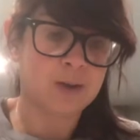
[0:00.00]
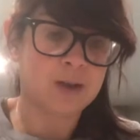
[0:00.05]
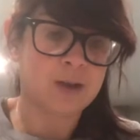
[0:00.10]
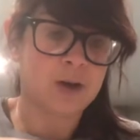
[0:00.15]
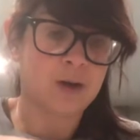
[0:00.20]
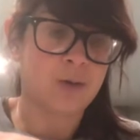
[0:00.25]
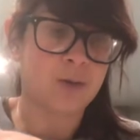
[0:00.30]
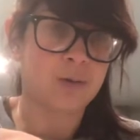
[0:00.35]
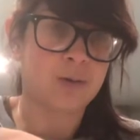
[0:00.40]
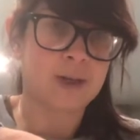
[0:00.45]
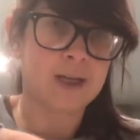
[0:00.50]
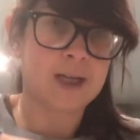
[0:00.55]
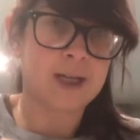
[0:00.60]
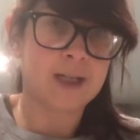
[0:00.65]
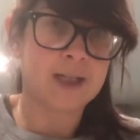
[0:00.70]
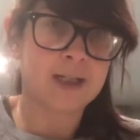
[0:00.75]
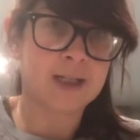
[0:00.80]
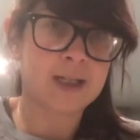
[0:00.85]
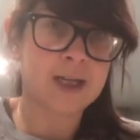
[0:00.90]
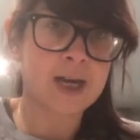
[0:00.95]
to hold it
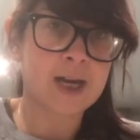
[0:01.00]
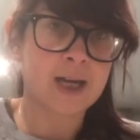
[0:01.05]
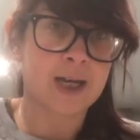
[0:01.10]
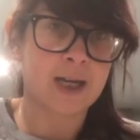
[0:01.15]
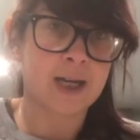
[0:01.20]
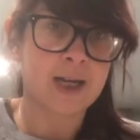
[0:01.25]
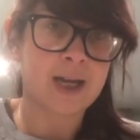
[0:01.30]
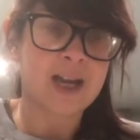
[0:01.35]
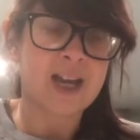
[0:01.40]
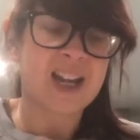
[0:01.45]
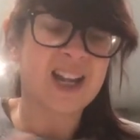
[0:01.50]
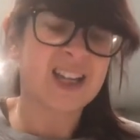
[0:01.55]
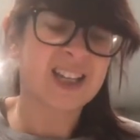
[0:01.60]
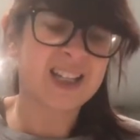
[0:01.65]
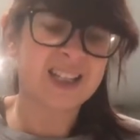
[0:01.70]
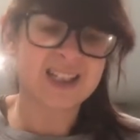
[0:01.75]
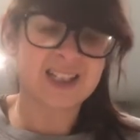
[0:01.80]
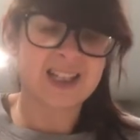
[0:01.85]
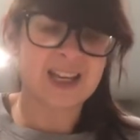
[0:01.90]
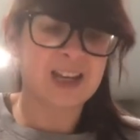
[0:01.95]
tight. Like
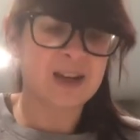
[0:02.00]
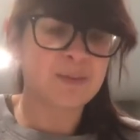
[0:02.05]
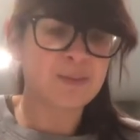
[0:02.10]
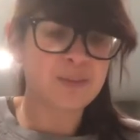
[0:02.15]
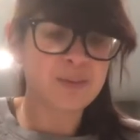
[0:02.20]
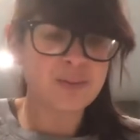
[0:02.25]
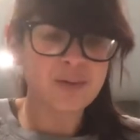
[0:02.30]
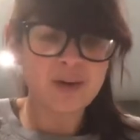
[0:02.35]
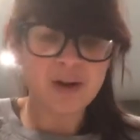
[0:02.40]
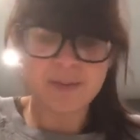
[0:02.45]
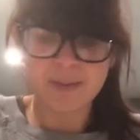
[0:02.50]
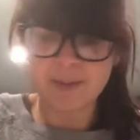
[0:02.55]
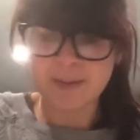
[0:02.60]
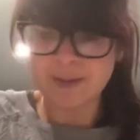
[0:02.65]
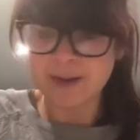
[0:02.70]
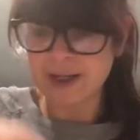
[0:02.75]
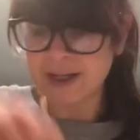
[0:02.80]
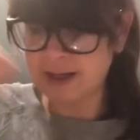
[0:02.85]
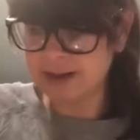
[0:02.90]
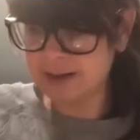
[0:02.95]
I say, you're
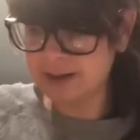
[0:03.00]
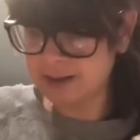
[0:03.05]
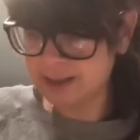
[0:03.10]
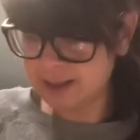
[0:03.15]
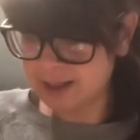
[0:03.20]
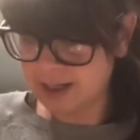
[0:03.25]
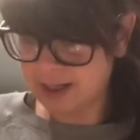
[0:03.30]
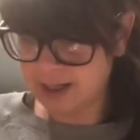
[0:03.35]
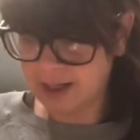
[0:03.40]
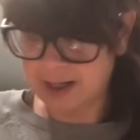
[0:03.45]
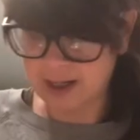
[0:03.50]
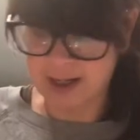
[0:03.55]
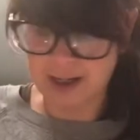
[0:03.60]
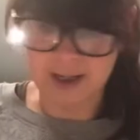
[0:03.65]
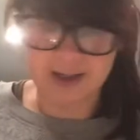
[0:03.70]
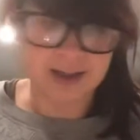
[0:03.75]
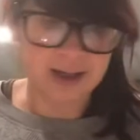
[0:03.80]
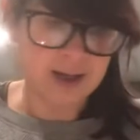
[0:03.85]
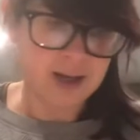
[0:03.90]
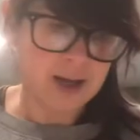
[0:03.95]
probably going to
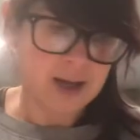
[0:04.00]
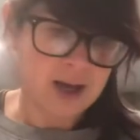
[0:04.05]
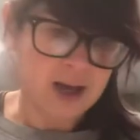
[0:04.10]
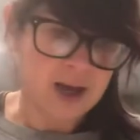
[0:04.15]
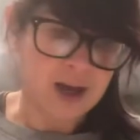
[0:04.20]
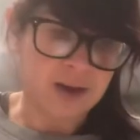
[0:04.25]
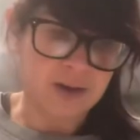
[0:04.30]
need a